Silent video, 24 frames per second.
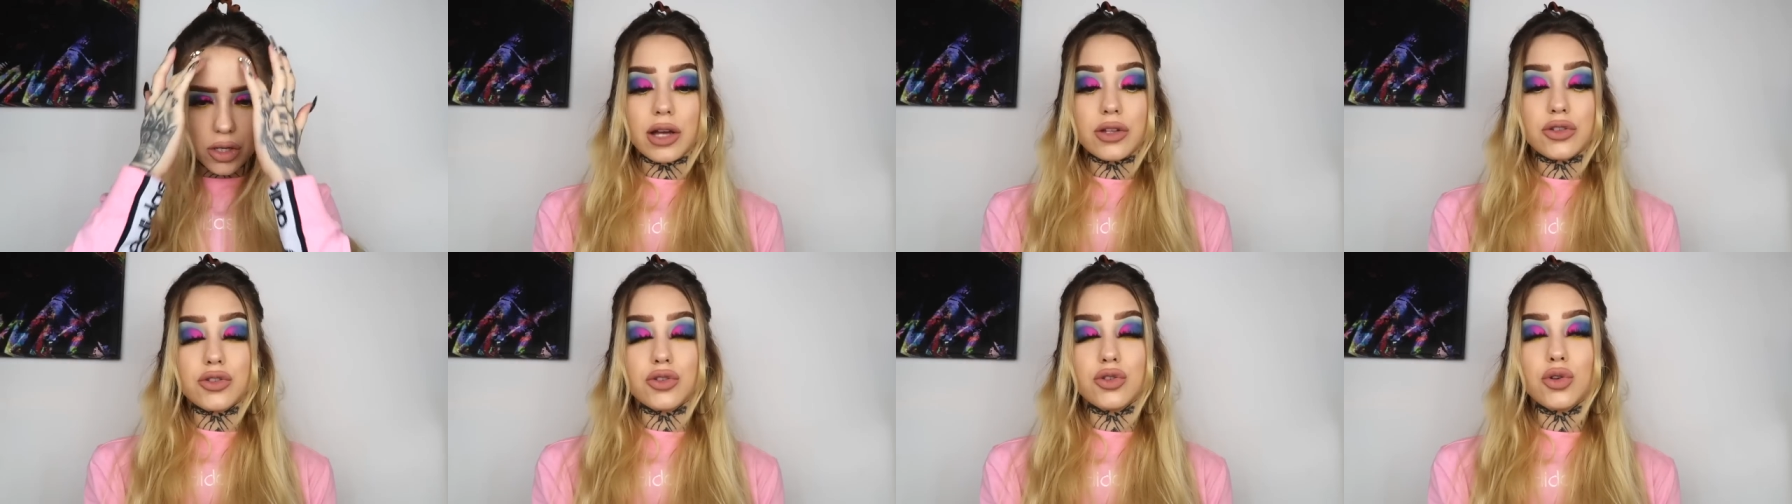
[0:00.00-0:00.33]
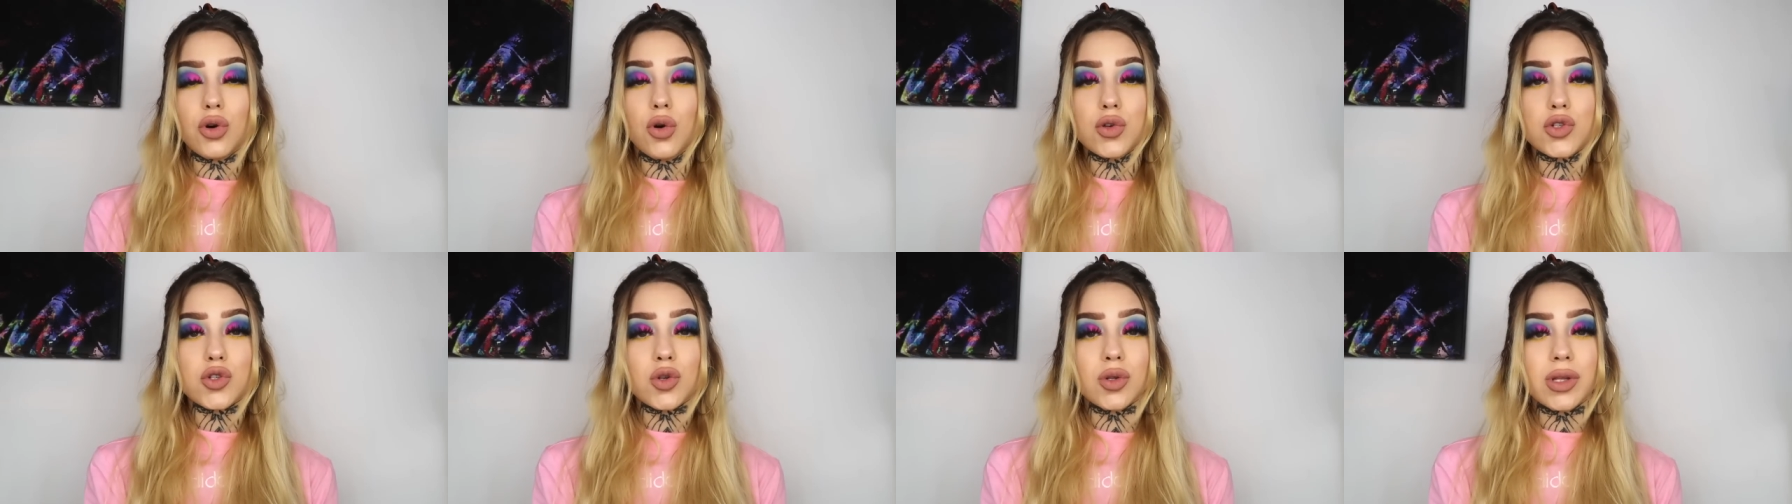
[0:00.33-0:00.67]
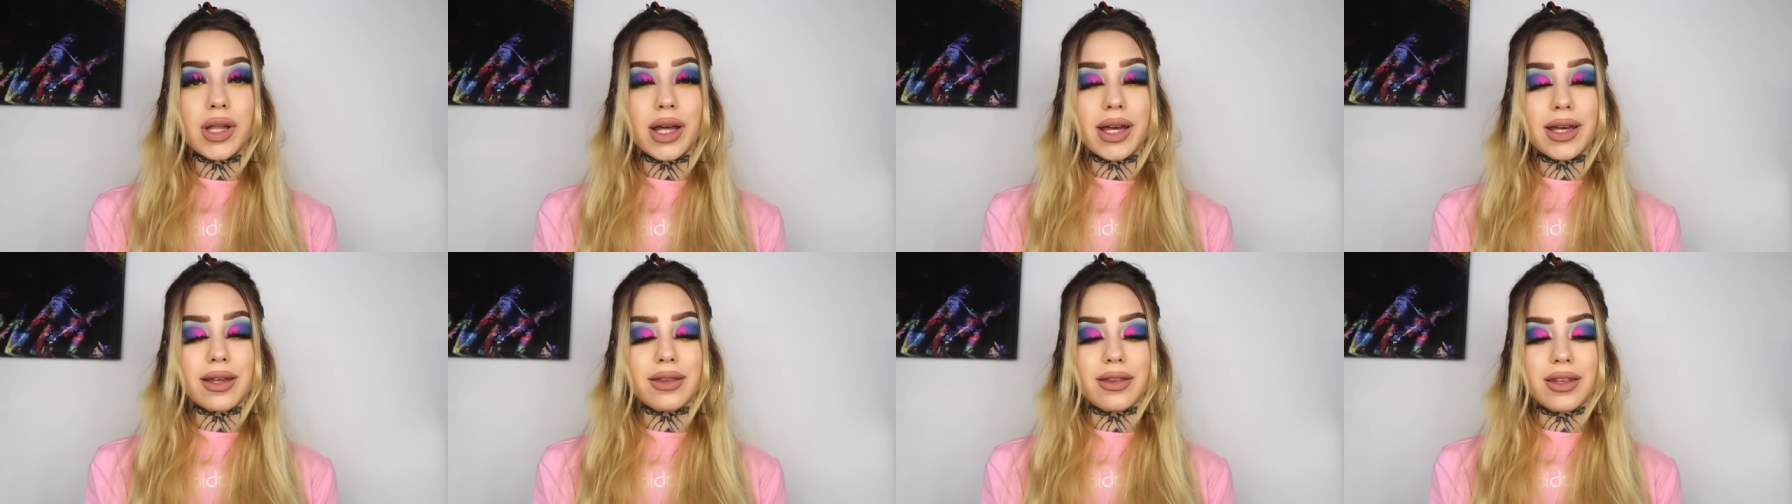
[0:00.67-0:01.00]
I do also
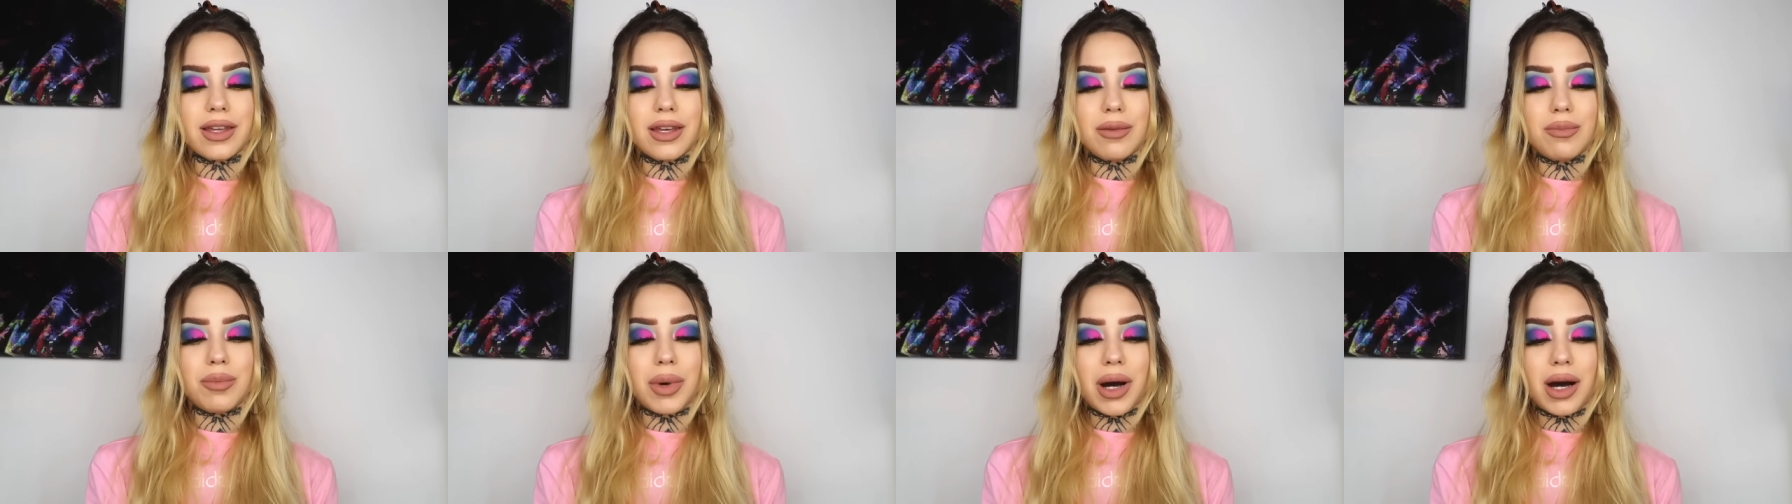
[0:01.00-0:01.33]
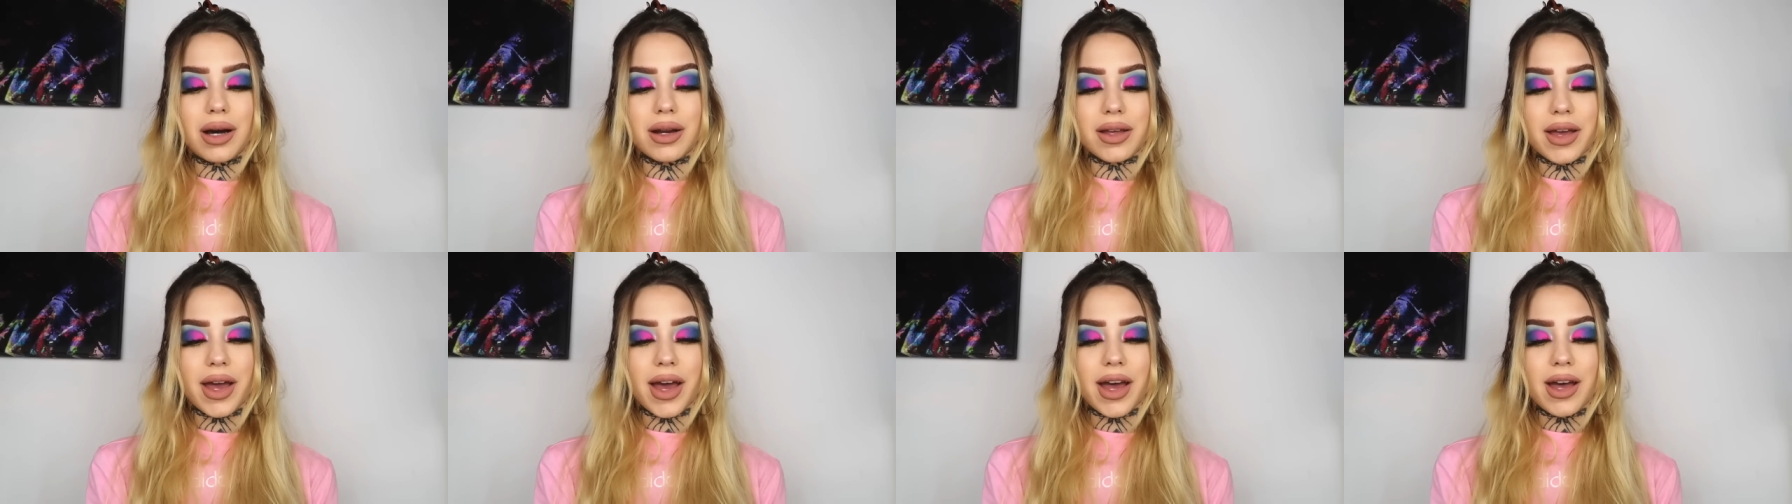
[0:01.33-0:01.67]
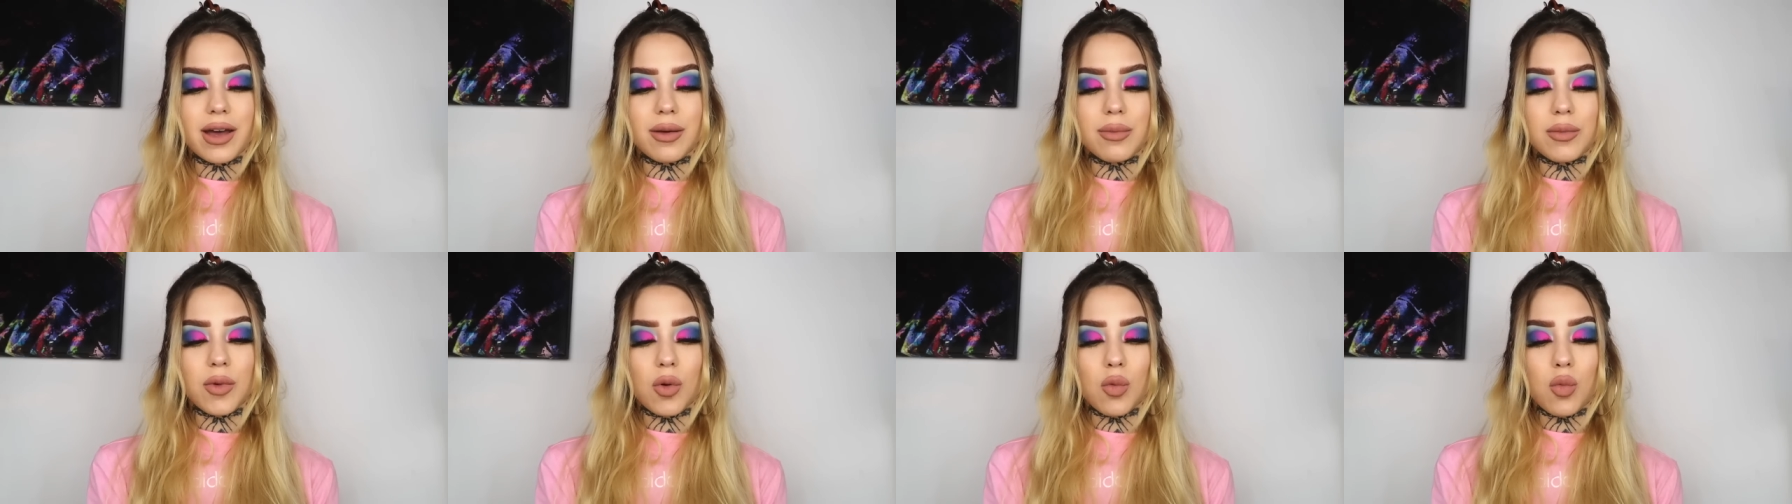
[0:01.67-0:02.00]
like the Barry
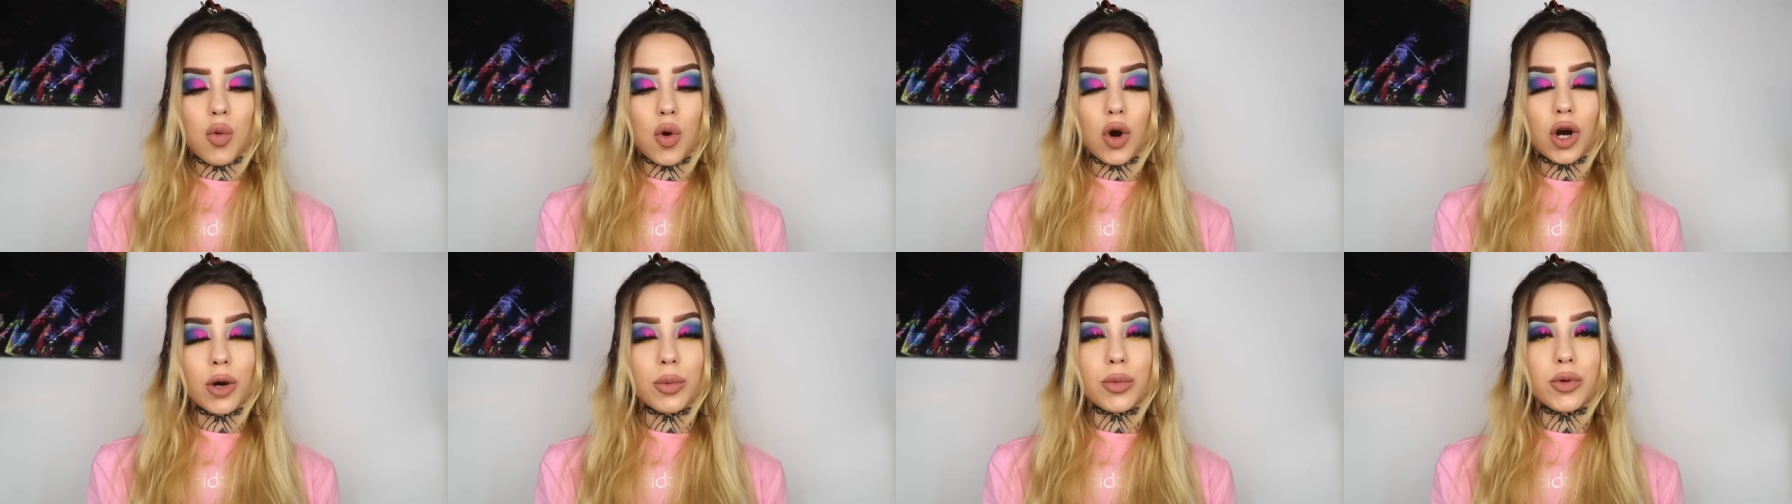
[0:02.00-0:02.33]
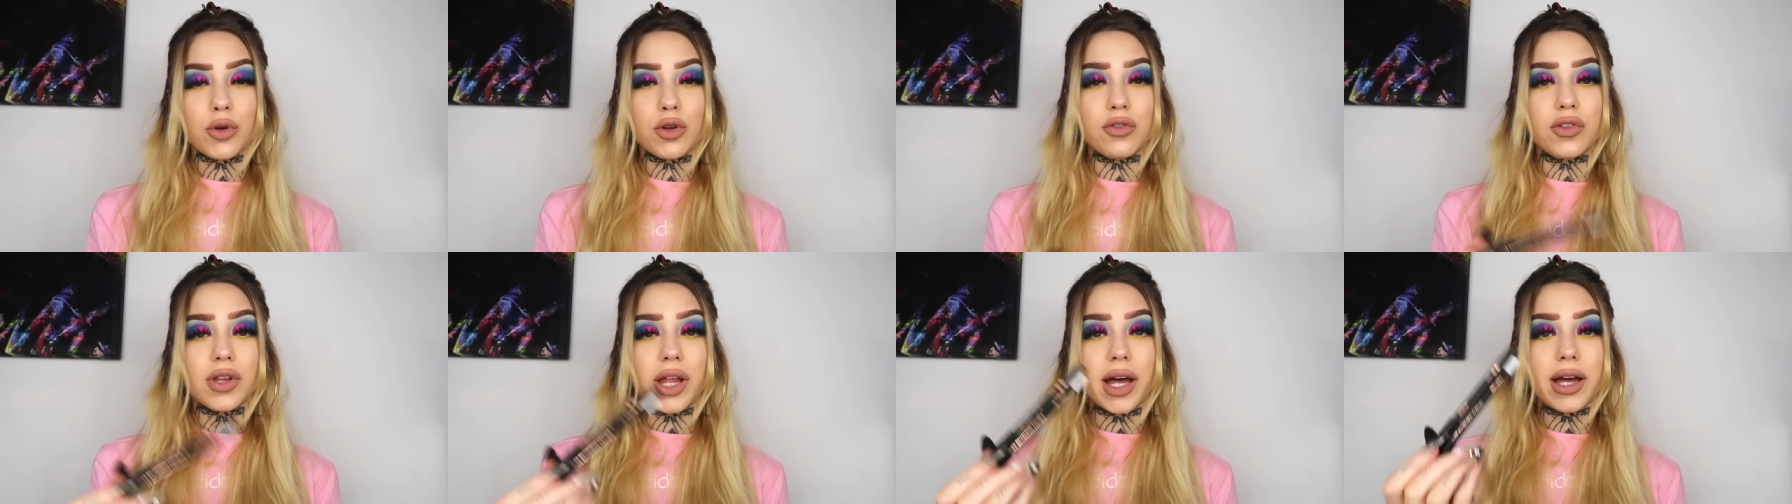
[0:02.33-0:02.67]
M waterproof